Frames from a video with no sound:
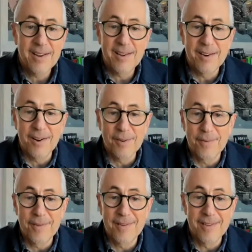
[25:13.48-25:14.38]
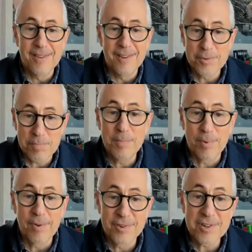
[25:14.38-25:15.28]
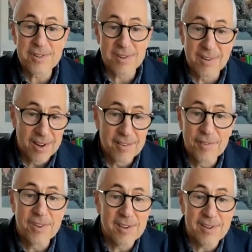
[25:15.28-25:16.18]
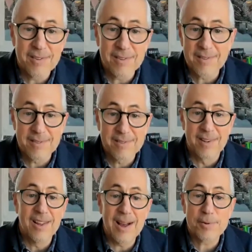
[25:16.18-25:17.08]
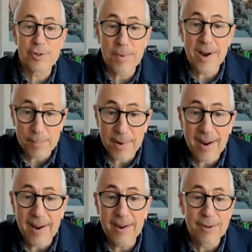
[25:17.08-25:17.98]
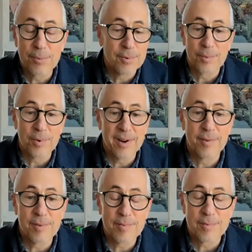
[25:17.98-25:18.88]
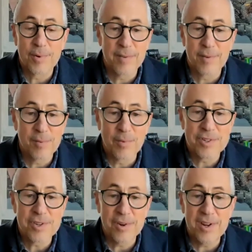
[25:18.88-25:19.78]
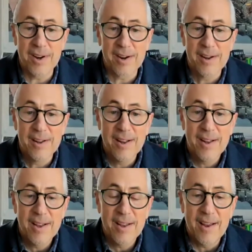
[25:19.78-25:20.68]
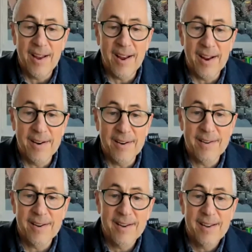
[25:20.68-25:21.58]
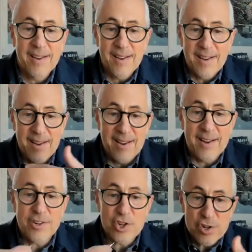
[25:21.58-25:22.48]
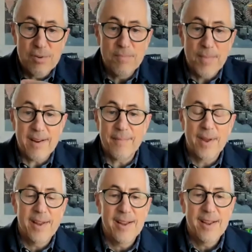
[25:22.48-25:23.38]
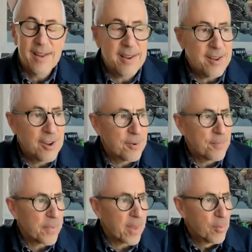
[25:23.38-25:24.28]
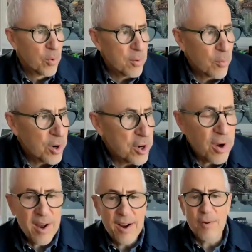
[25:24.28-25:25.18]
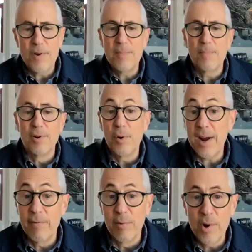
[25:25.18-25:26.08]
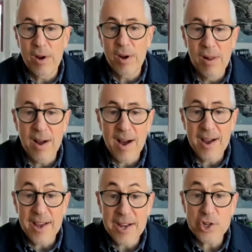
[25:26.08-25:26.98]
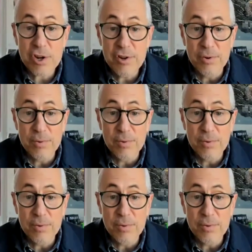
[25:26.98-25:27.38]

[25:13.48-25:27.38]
you know, those people just loved the lobster pot pie or whatever it was they're eating. And it should make it, you know, when you hire people who have what we call a high HQ,